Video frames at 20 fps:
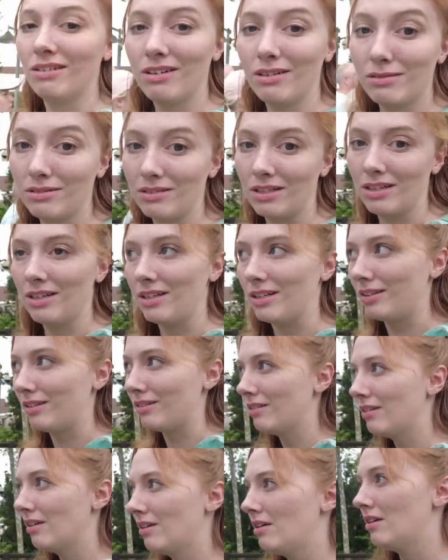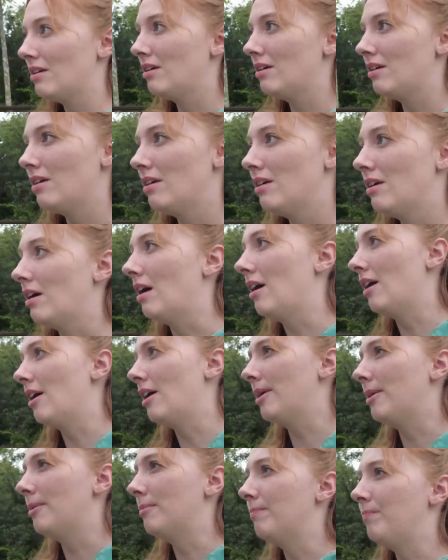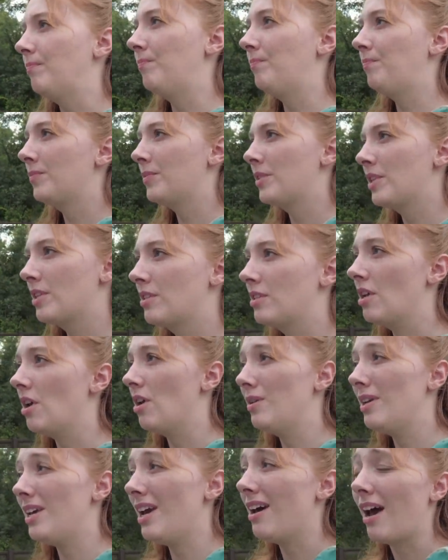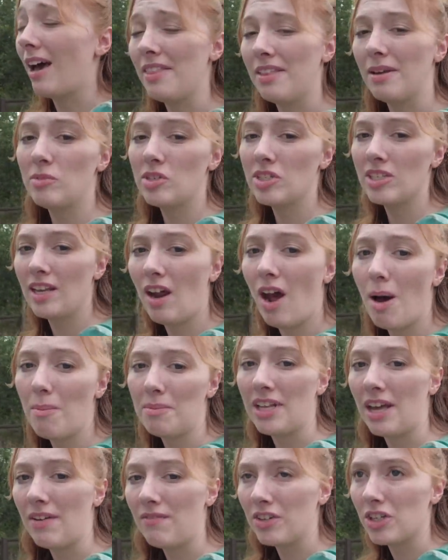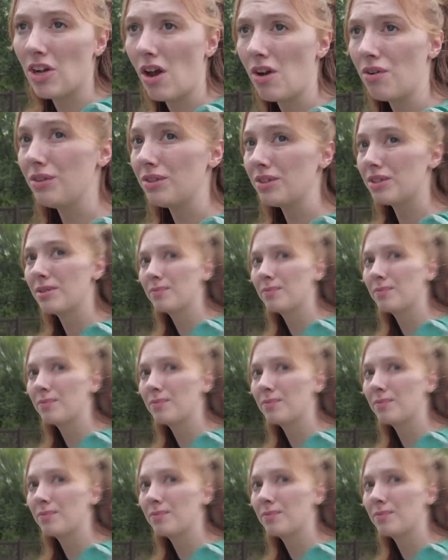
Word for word: long line. Um, so yeah, I think I'm just gonna hop in line for Donald.